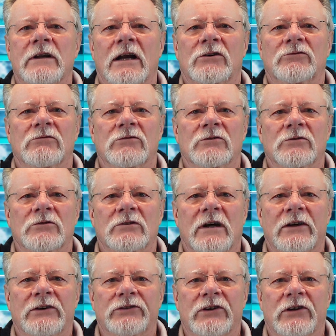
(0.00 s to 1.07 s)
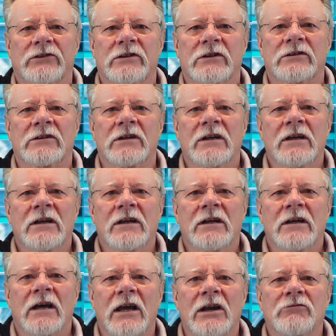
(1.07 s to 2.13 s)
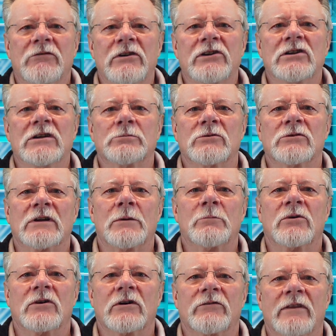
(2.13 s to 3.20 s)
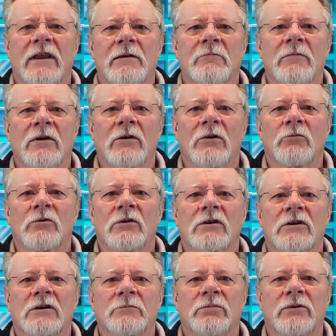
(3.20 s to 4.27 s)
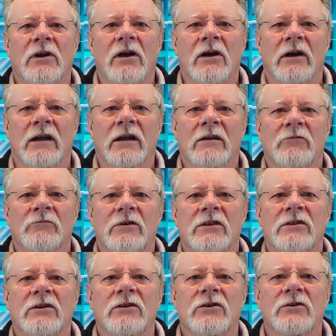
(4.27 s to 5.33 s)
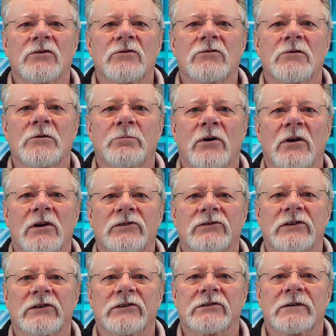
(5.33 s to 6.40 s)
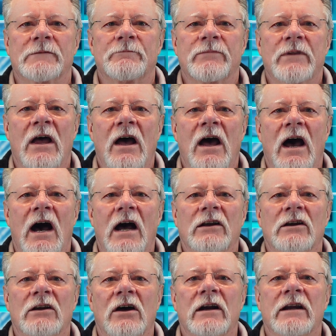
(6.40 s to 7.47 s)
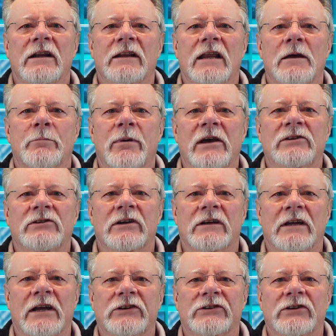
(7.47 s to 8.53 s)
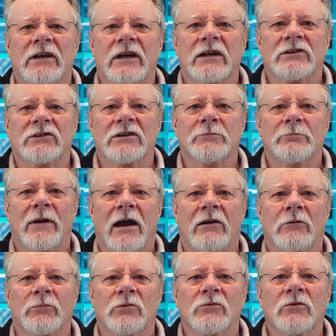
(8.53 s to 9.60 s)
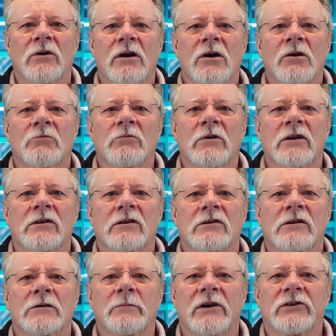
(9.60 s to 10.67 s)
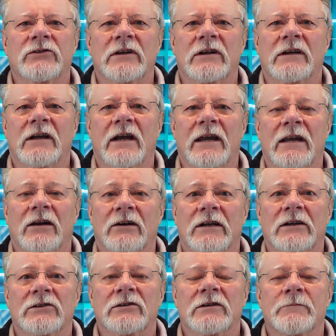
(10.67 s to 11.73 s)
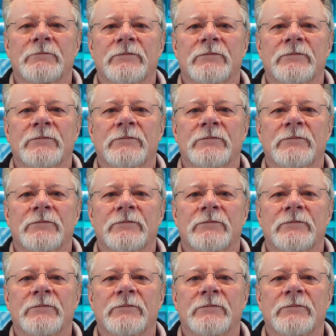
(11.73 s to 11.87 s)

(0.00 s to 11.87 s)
natural law and justice, a reasonable number of them would comply with the new policies, underlining their basic nature as comparable with domestic canines.